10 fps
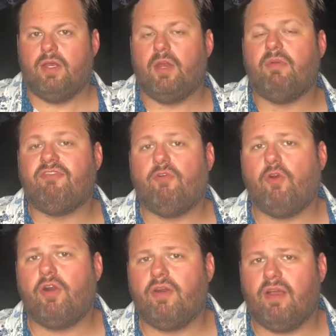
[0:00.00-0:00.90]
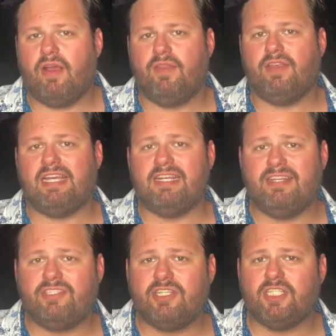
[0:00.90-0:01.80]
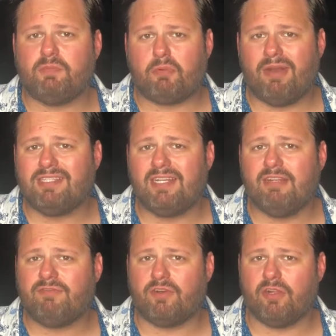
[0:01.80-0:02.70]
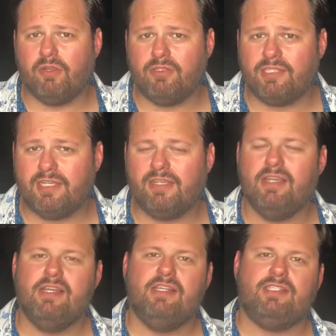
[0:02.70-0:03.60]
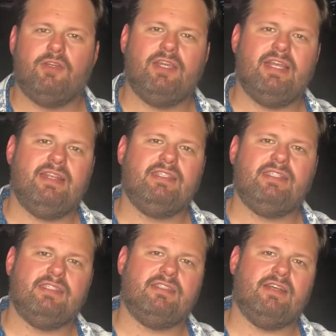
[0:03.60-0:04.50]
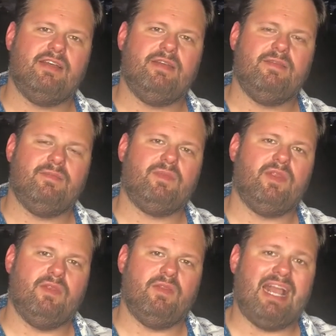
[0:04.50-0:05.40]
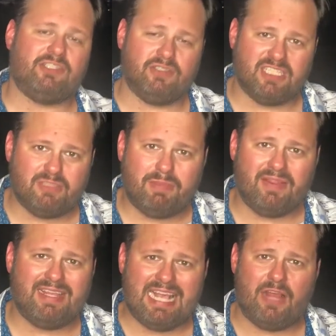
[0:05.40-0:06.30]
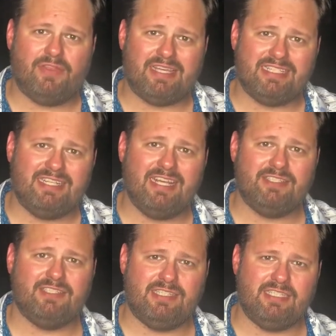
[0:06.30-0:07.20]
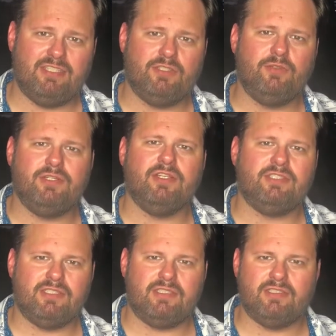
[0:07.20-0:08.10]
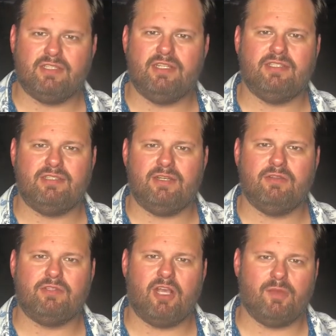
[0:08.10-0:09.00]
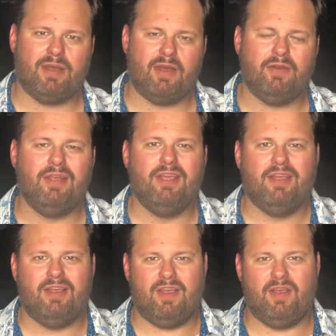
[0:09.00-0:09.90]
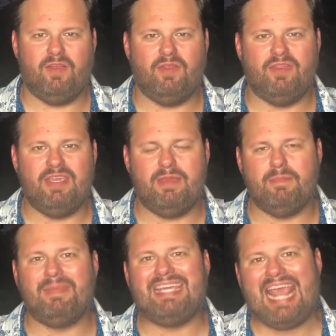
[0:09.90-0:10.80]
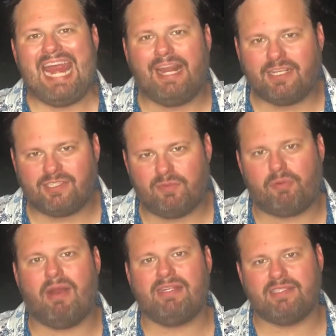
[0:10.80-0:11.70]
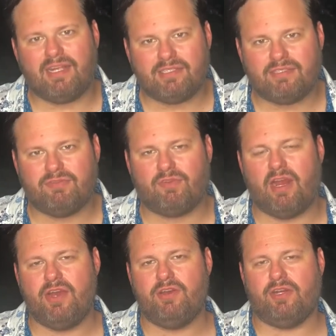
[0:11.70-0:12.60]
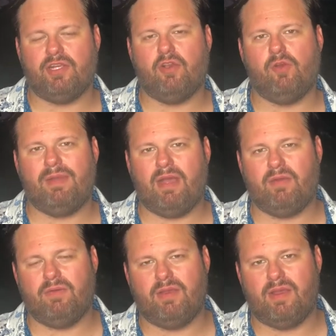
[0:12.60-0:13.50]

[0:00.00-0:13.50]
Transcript: Number 4, the conditions precedent for closing. So again, this is actually spelling out the contingencies. The due diligence is going to talk about the mechanics, the process for how you're going to go about,